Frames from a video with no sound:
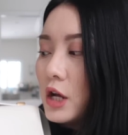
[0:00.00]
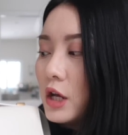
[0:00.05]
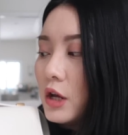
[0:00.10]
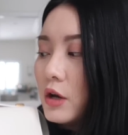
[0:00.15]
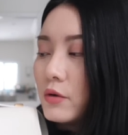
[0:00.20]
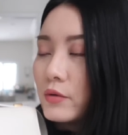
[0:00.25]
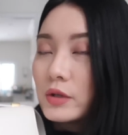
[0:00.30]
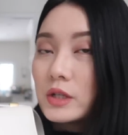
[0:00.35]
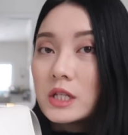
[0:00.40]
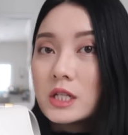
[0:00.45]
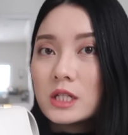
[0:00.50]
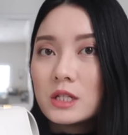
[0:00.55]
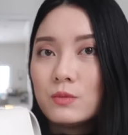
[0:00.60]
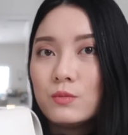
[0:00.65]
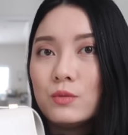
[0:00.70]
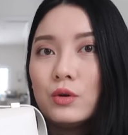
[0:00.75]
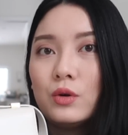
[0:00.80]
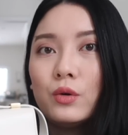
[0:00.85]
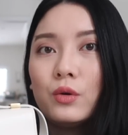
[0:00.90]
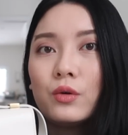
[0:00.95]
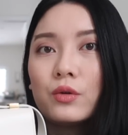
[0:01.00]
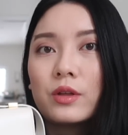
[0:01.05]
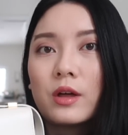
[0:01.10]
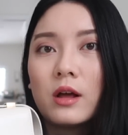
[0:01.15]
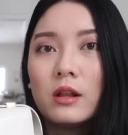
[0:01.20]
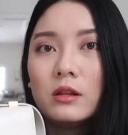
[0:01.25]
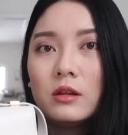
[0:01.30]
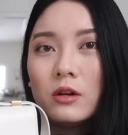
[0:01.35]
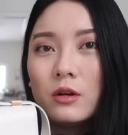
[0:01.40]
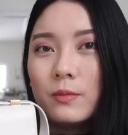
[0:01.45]
you know, smooth,
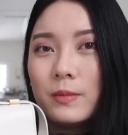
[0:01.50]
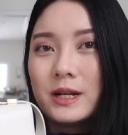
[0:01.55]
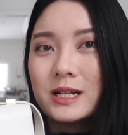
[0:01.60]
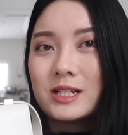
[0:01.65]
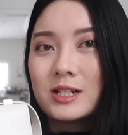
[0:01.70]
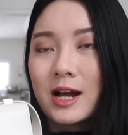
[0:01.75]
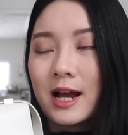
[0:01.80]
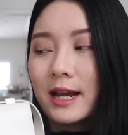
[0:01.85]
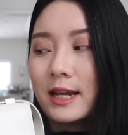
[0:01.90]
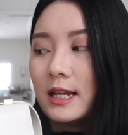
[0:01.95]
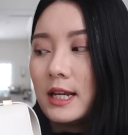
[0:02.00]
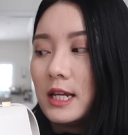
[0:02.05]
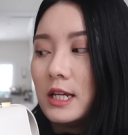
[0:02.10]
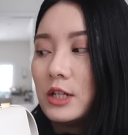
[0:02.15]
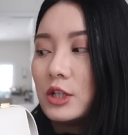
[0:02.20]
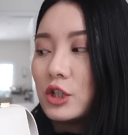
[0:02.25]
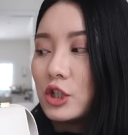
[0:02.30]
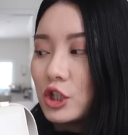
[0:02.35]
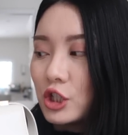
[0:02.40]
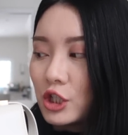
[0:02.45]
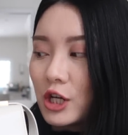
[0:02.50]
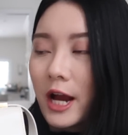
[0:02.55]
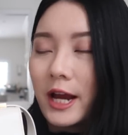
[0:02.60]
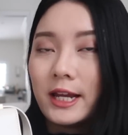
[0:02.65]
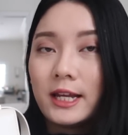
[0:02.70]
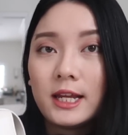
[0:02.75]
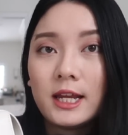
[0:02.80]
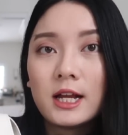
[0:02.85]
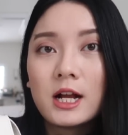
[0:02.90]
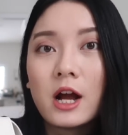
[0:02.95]
a little bit tiny,
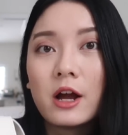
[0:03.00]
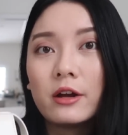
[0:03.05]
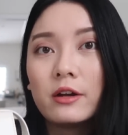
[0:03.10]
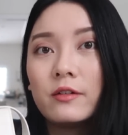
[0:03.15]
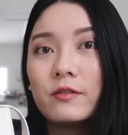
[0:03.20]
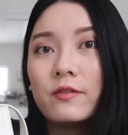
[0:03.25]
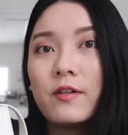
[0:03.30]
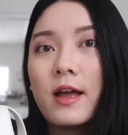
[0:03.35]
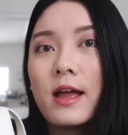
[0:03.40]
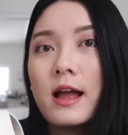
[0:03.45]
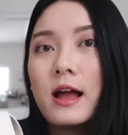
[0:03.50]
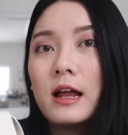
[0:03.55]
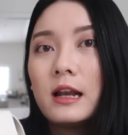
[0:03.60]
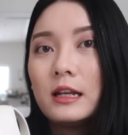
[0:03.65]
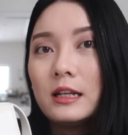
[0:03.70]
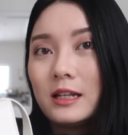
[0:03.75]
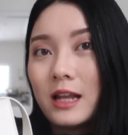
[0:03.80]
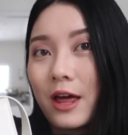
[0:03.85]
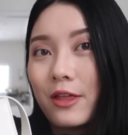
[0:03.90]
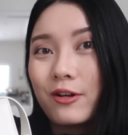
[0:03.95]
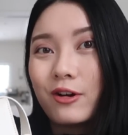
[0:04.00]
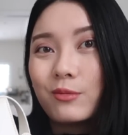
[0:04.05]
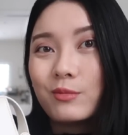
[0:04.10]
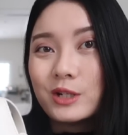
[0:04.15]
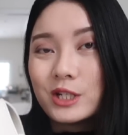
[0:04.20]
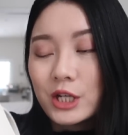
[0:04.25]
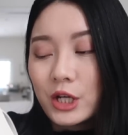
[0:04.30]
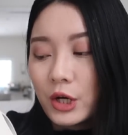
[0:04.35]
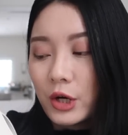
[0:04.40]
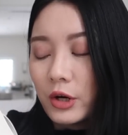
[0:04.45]
shiny kind of leather
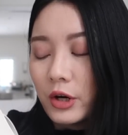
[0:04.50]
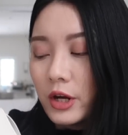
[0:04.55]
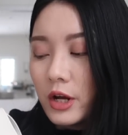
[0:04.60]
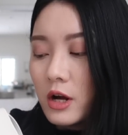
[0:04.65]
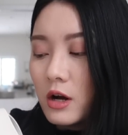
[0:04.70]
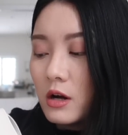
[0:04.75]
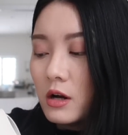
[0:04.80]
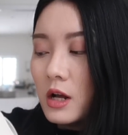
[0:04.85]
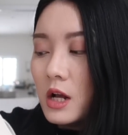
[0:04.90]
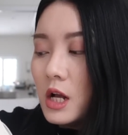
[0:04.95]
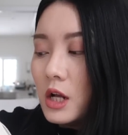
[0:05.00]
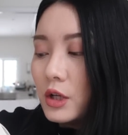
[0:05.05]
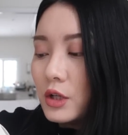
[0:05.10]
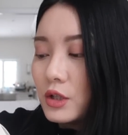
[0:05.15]
material.